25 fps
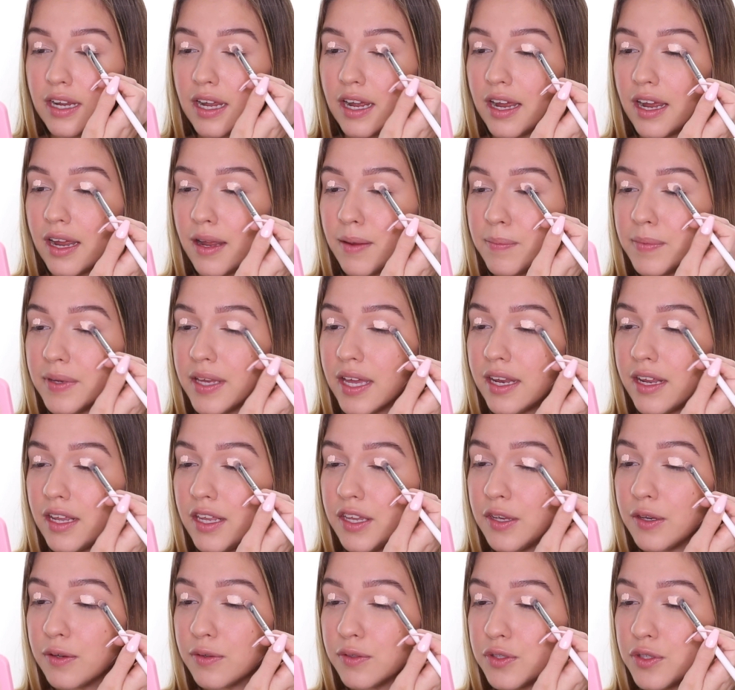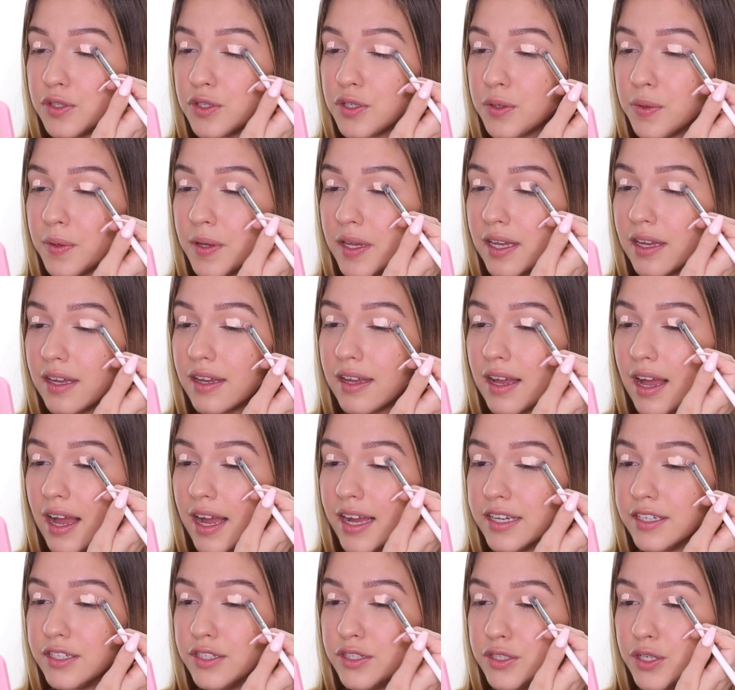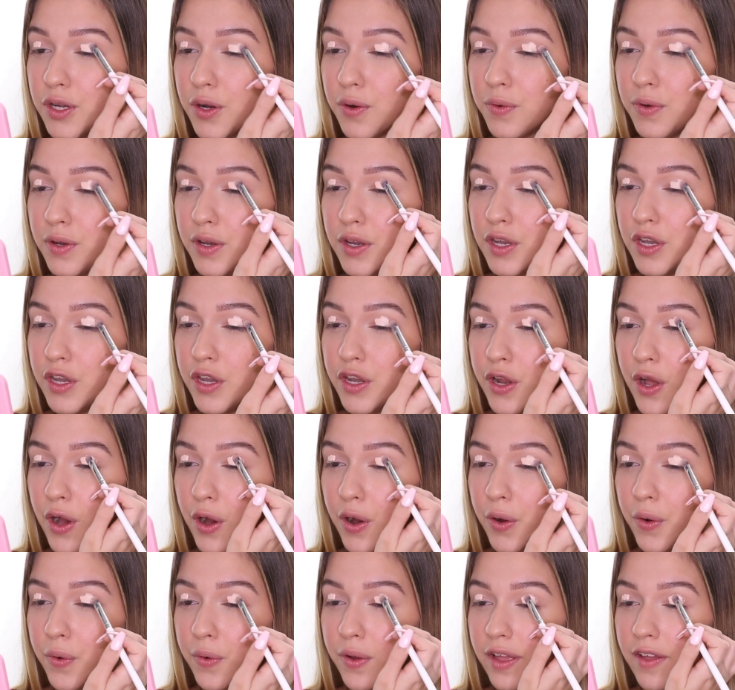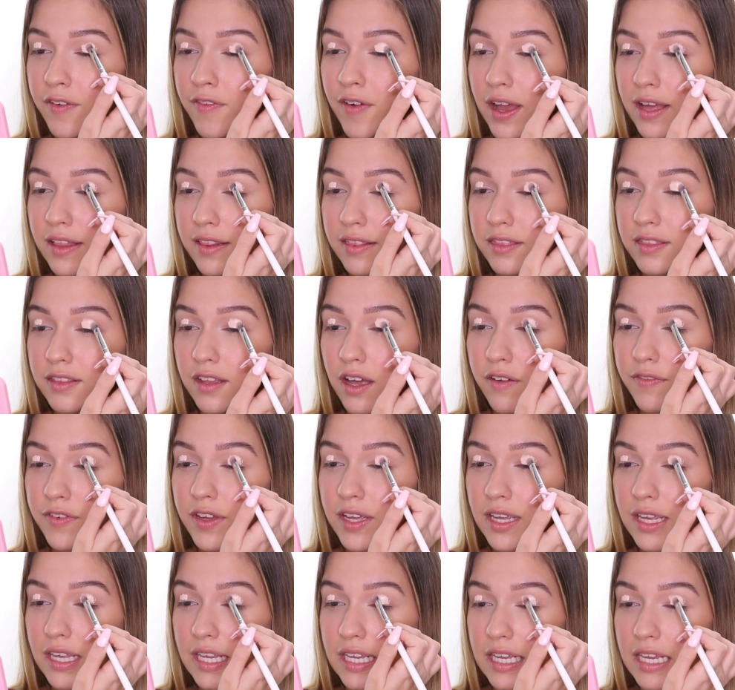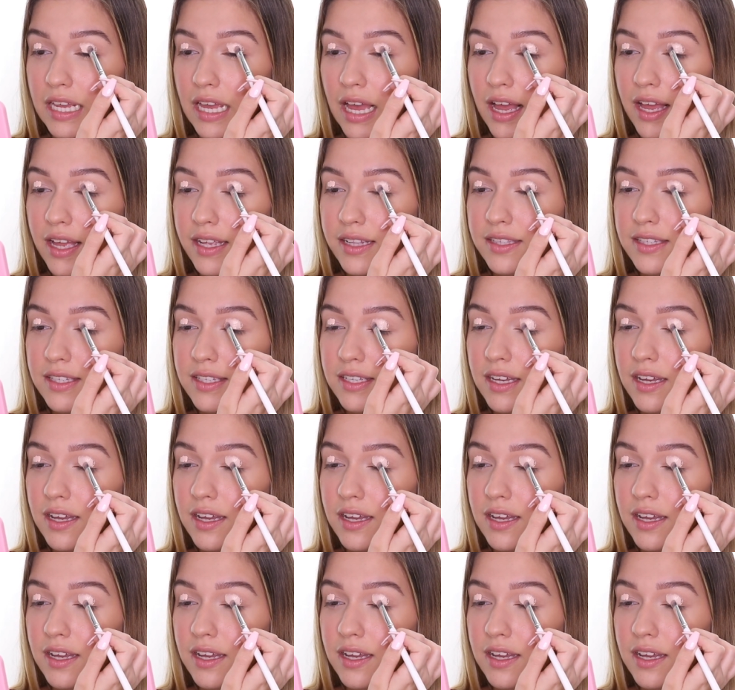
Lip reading: I'm getting used to it. I don't know if I love it yet,